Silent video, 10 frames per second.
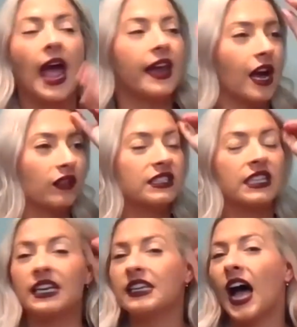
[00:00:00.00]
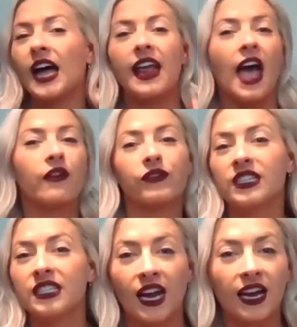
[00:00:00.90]
Now listen, not every
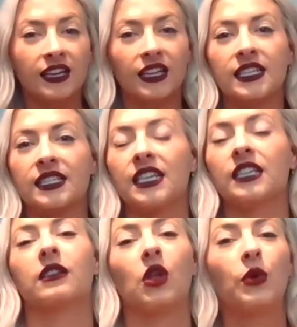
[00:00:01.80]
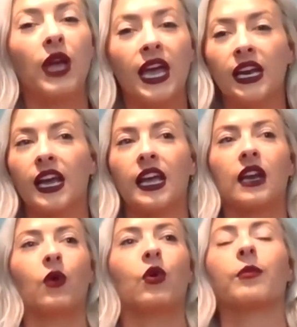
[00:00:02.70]
stylist is
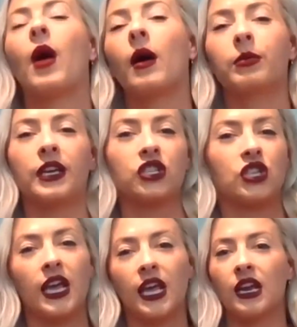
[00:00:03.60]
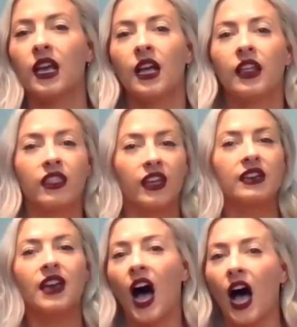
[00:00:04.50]
located or published in The
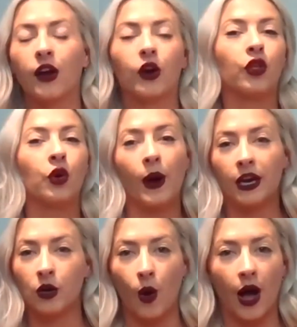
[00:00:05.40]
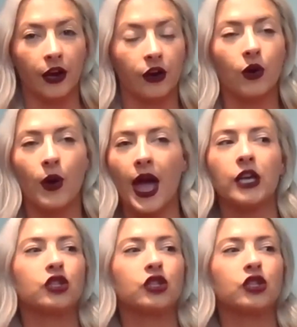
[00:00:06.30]
Knot or the Wedding Wire, okay?